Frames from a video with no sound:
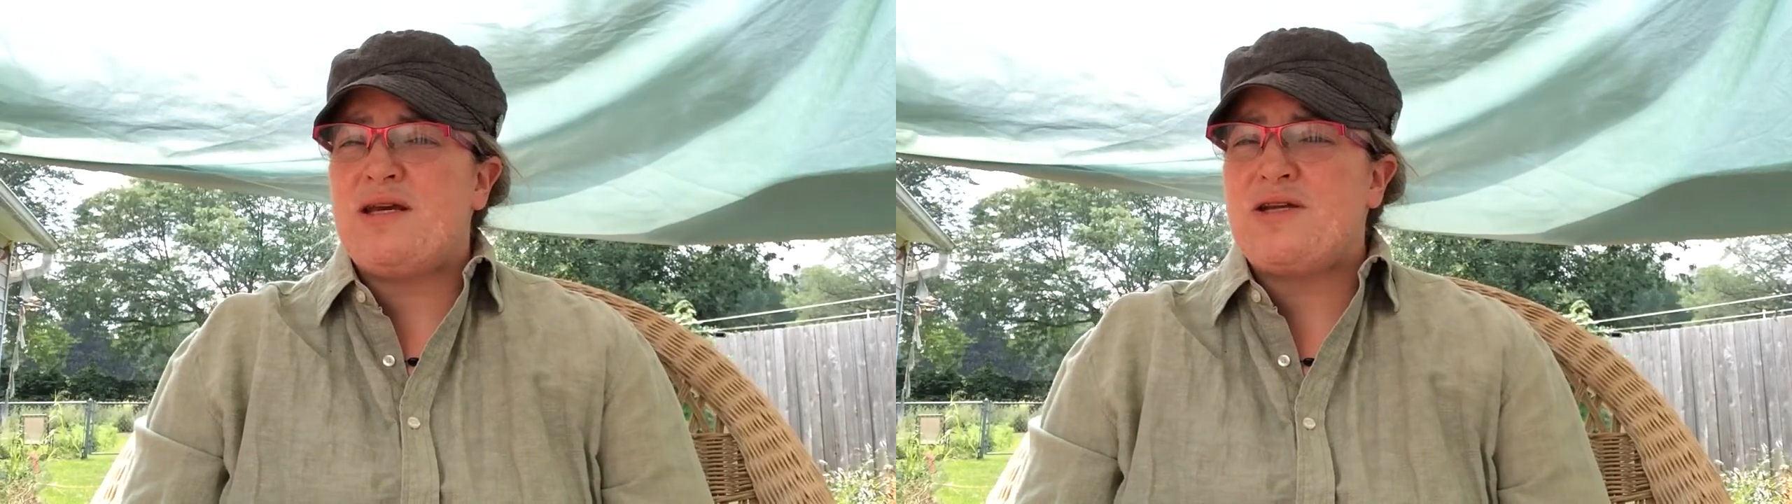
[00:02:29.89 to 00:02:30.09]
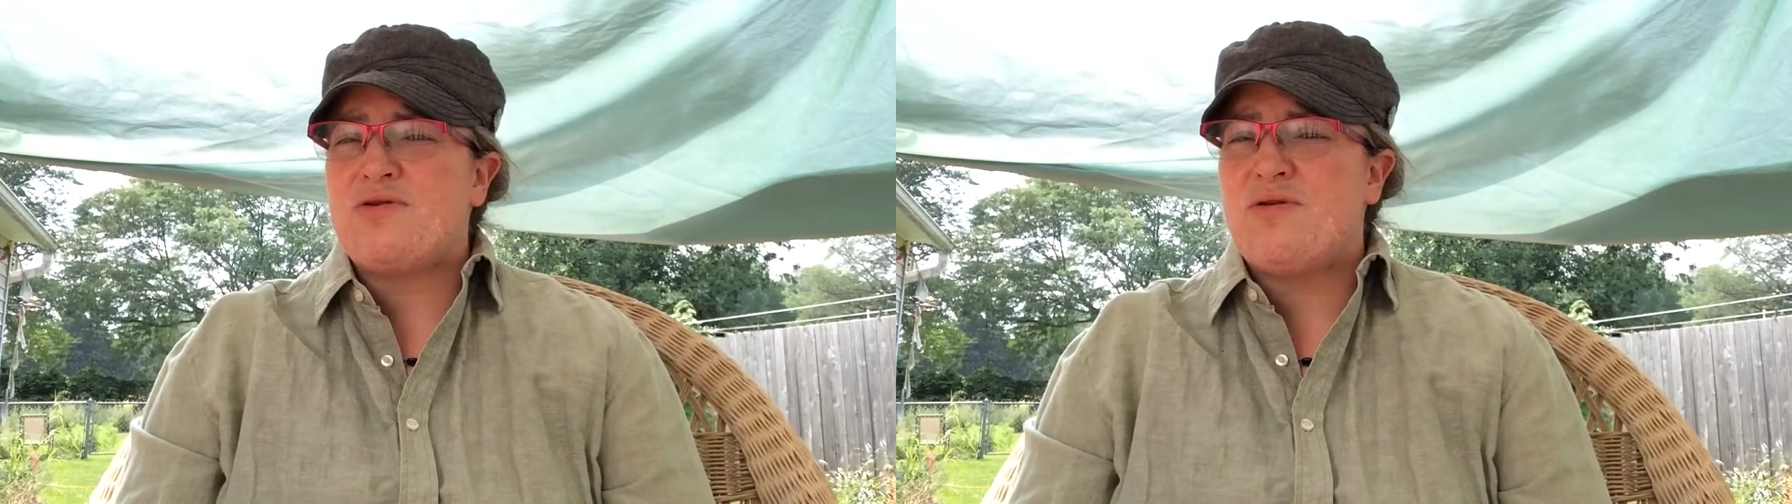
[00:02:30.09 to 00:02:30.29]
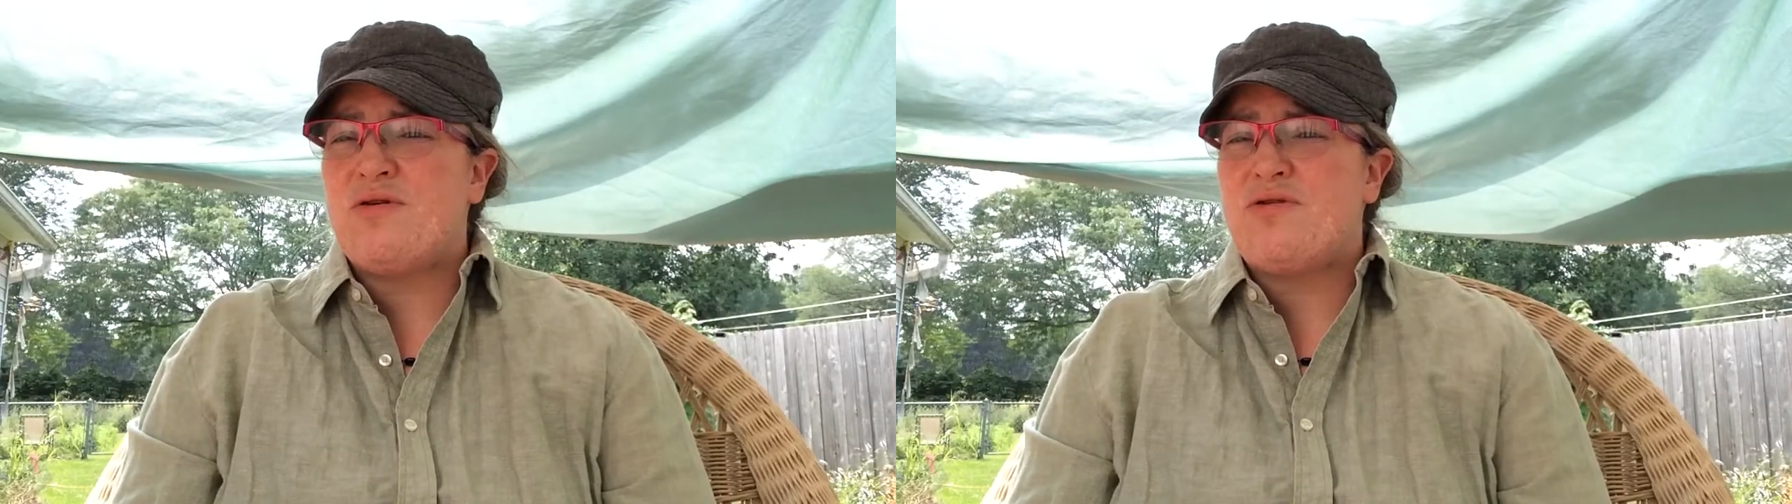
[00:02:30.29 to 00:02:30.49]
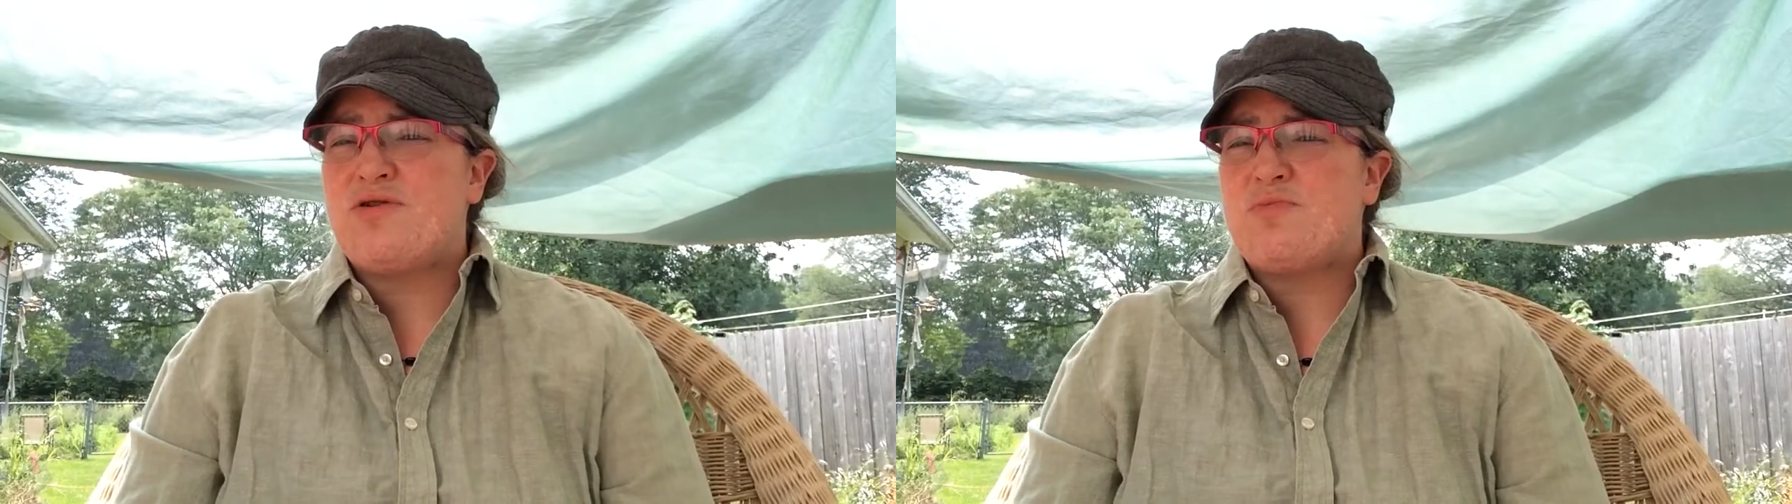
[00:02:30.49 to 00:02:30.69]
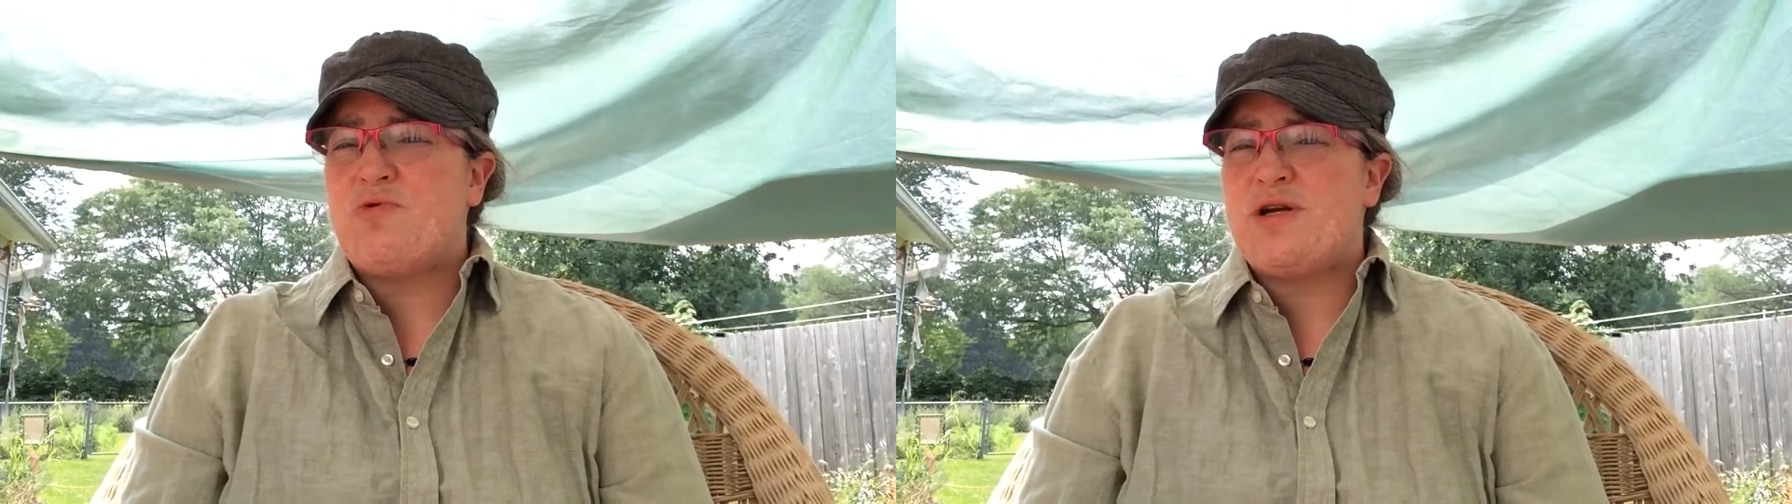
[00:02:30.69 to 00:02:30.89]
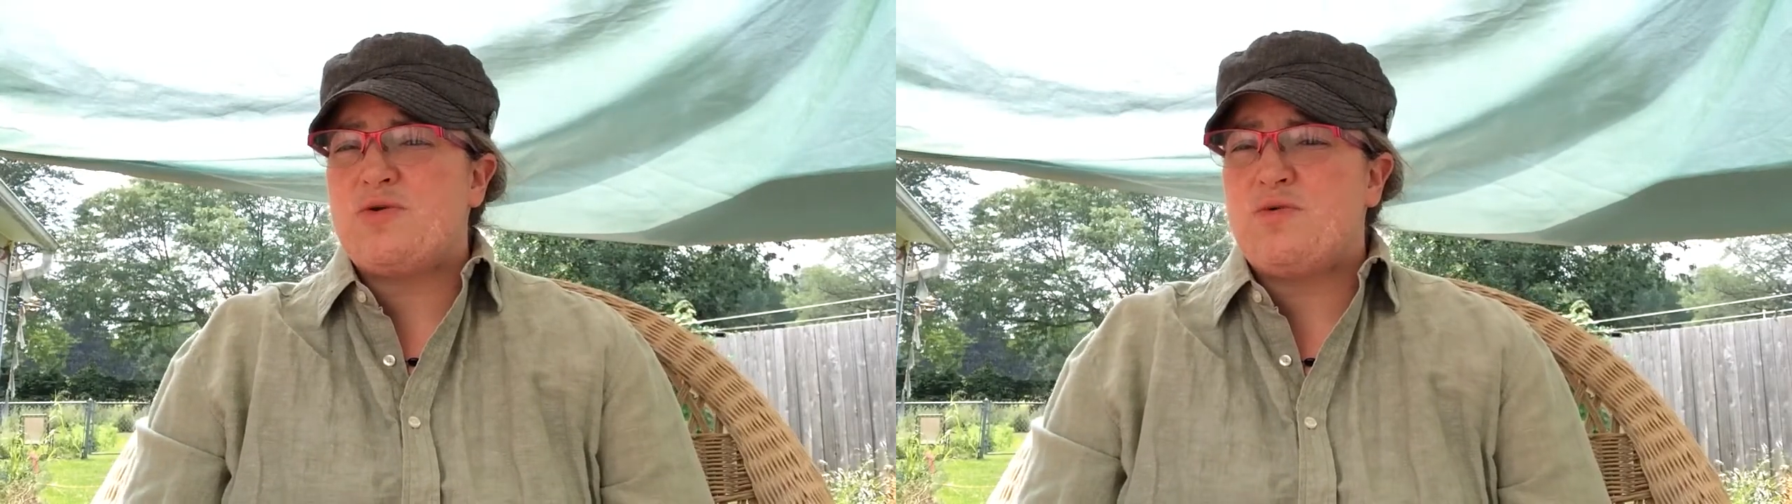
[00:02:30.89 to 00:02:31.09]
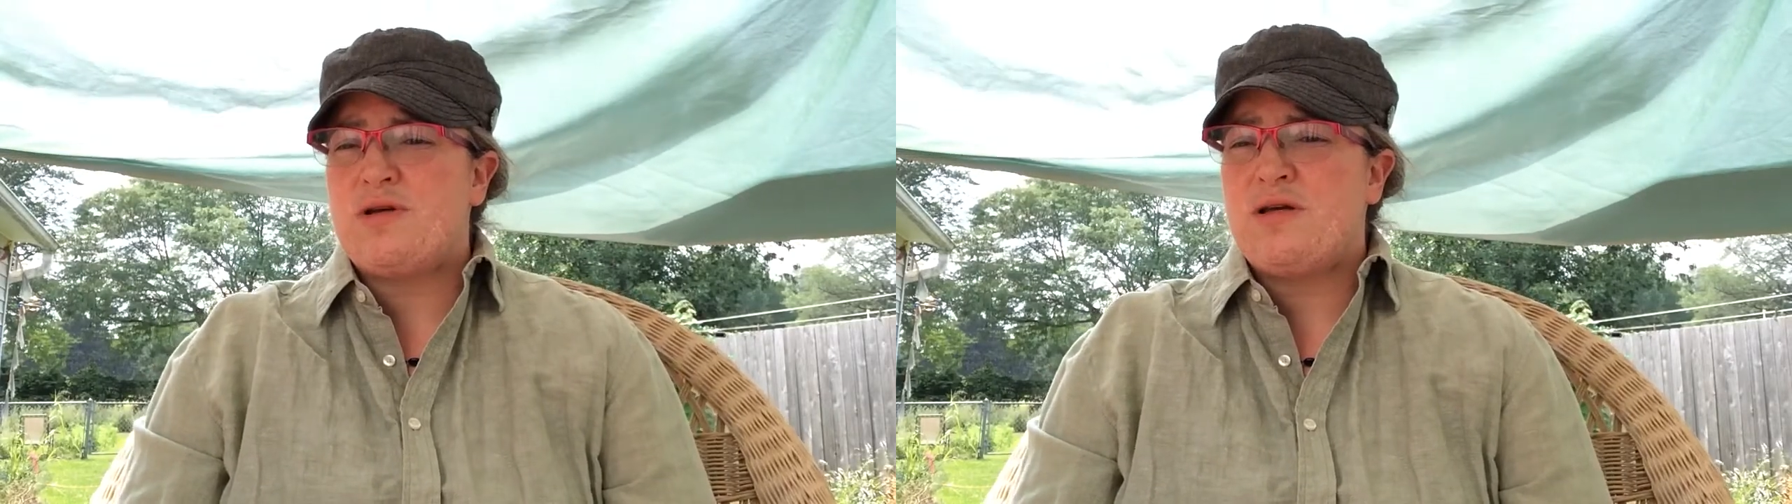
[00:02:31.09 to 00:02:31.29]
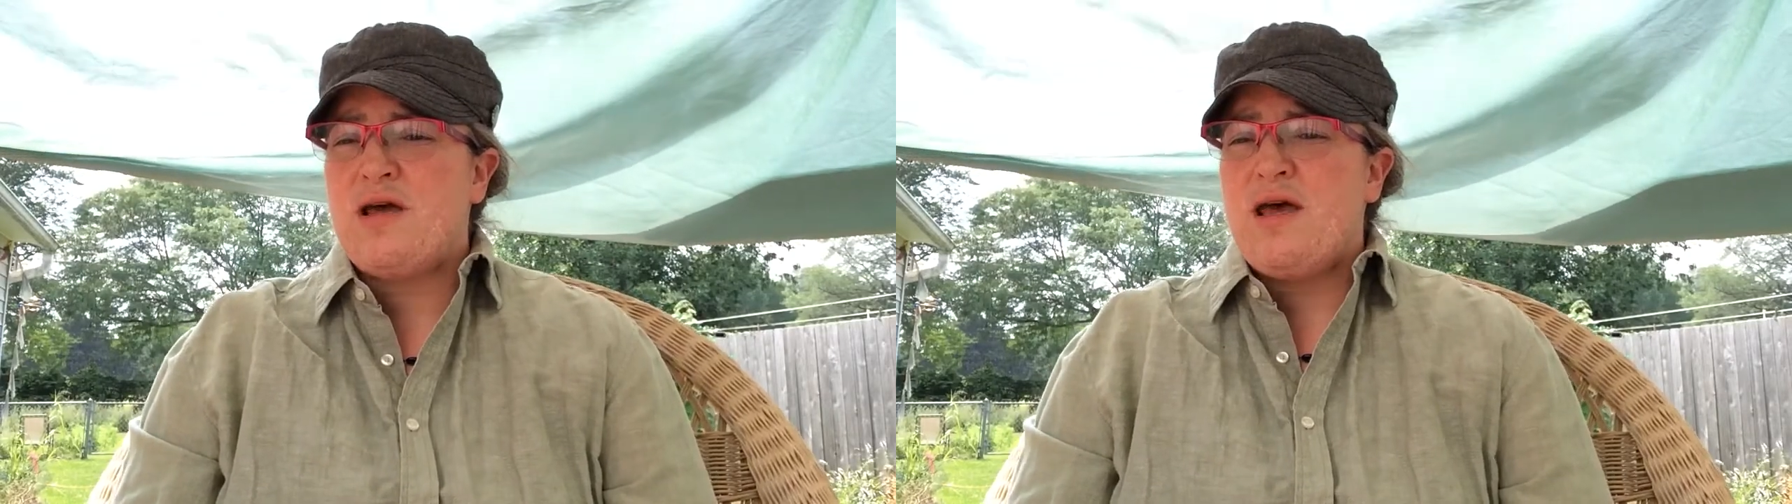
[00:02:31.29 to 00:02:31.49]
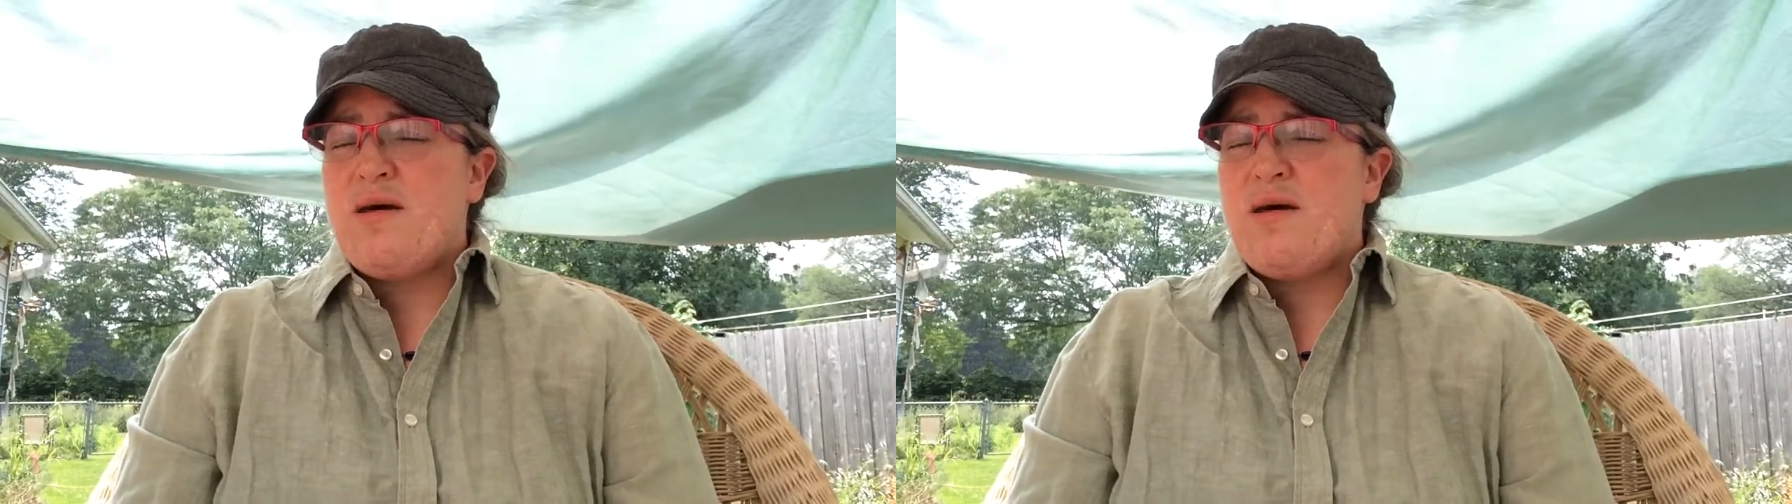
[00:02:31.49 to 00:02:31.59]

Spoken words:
and so those points will